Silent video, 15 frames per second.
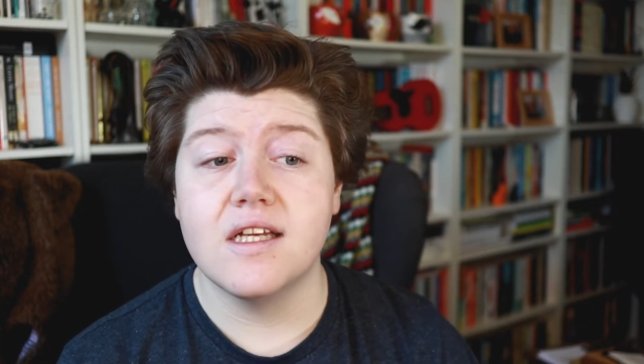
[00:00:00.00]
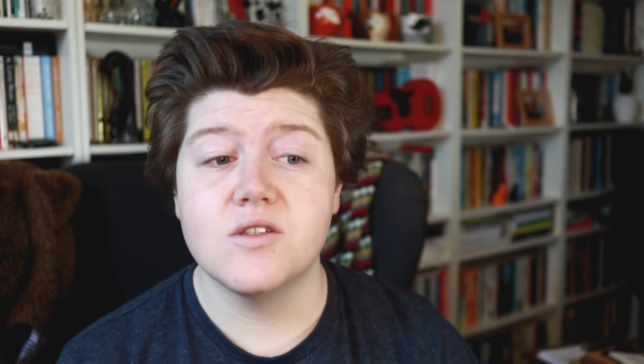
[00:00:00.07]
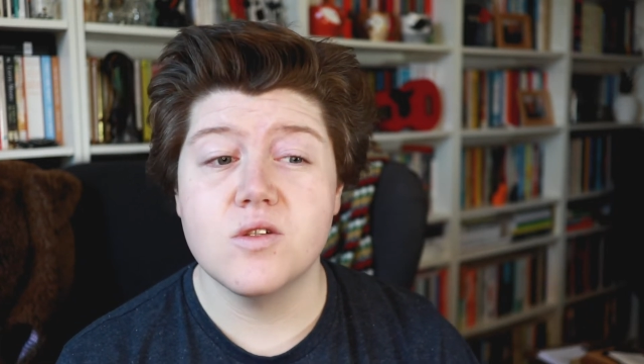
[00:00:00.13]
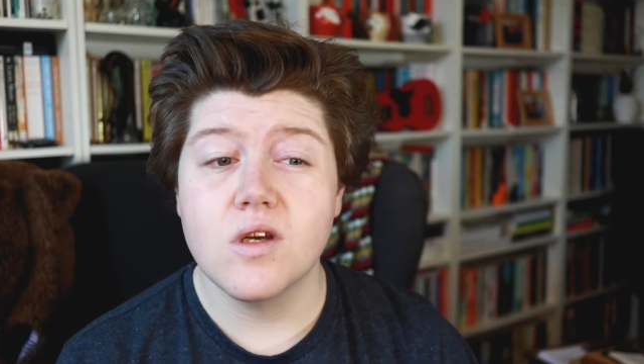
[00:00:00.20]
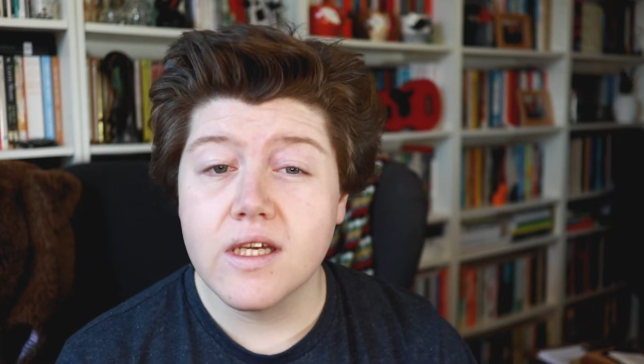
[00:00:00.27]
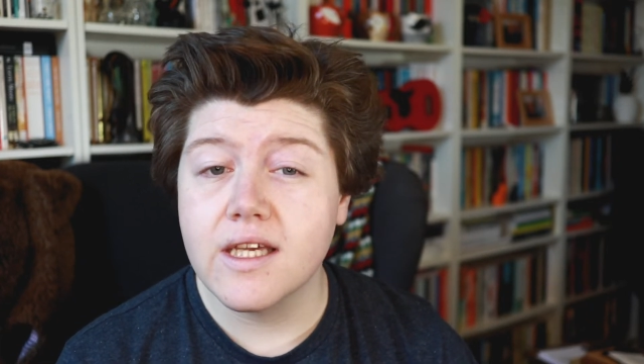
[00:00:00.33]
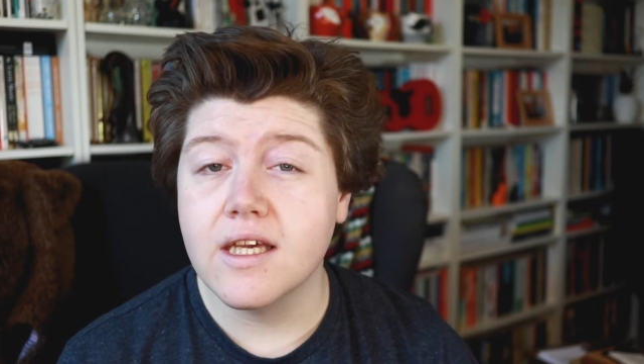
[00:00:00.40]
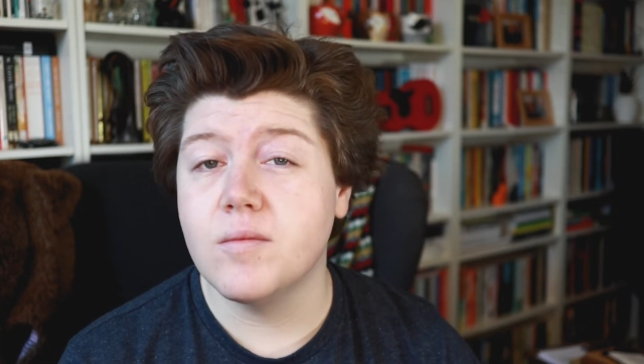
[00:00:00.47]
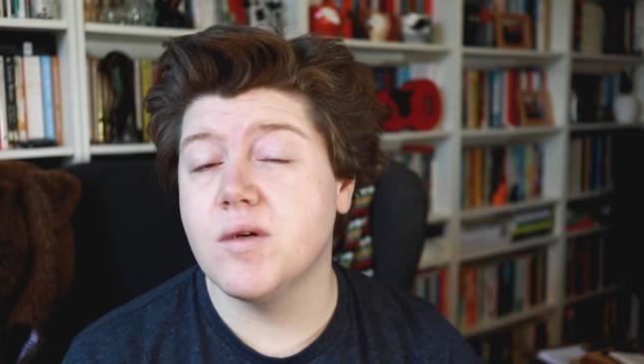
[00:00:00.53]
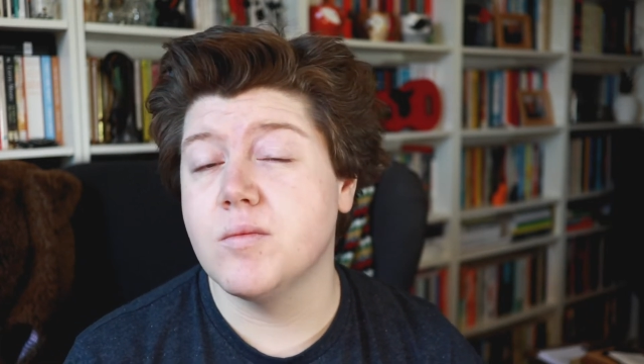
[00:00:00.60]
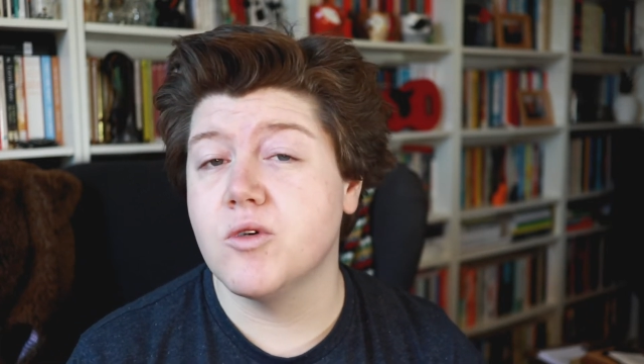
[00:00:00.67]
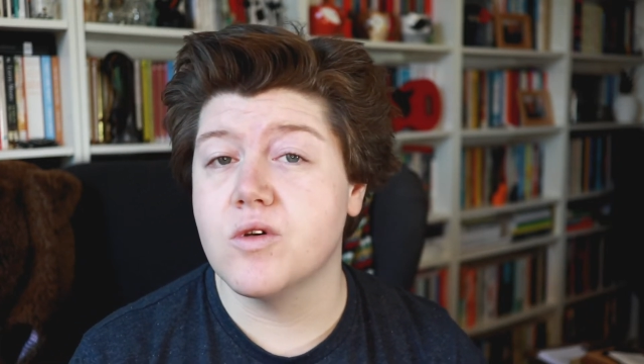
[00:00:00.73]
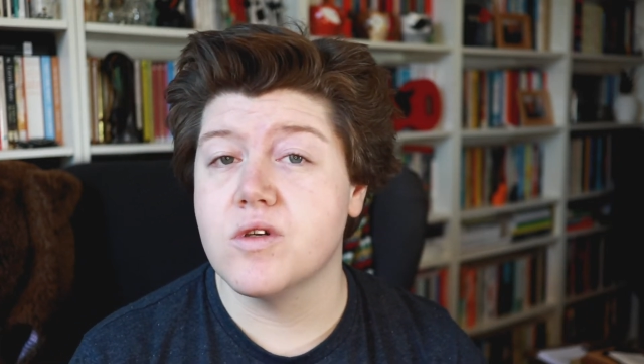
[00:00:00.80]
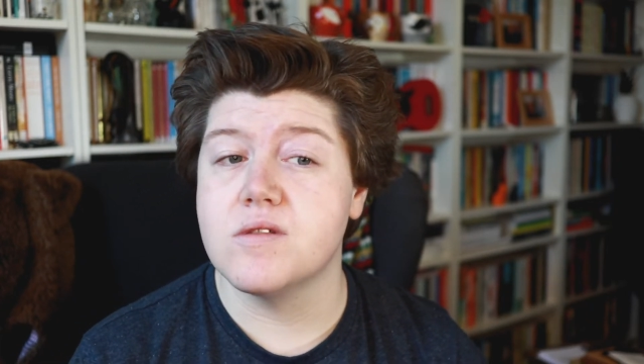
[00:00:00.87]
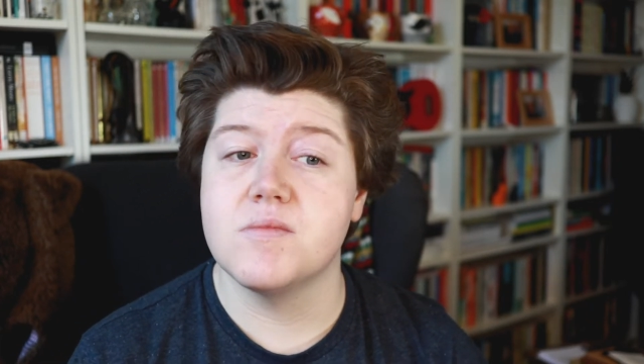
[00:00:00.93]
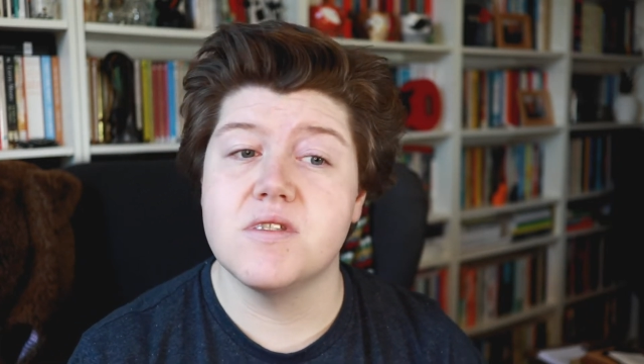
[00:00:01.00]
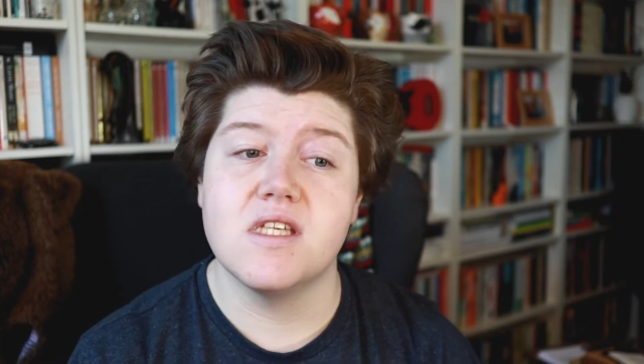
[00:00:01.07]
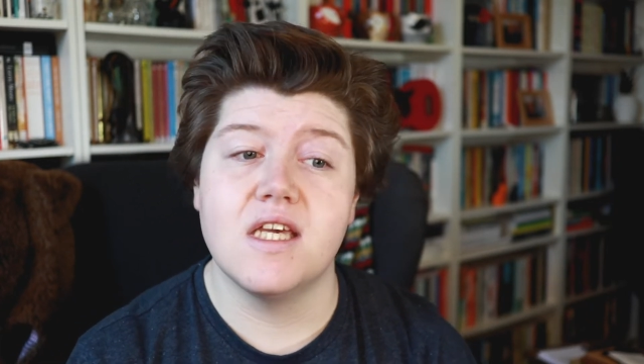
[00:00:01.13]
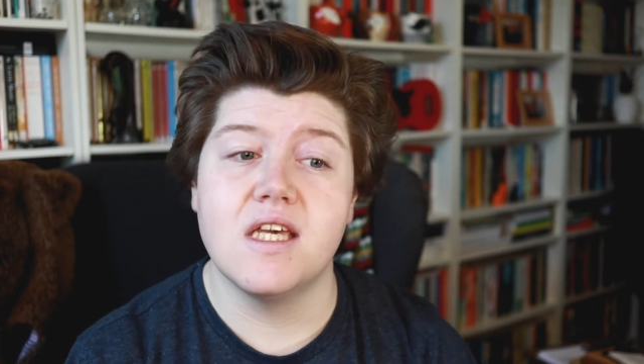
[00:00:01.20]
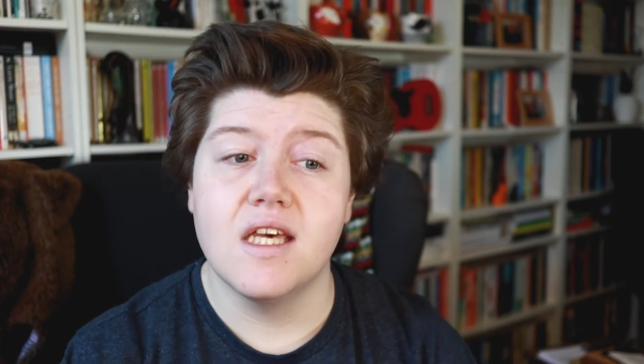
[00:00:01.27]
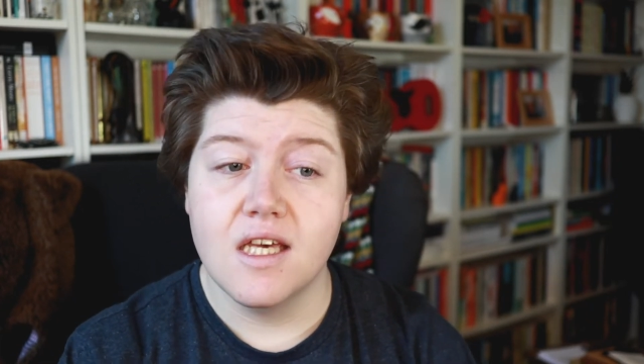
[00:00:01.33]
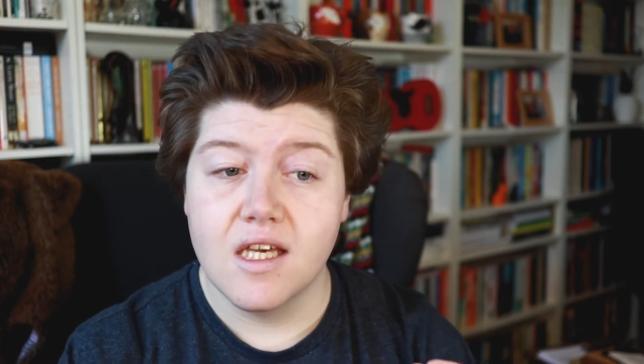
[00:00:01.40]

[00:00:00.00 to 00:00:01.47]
and try and get a bit more Christmassy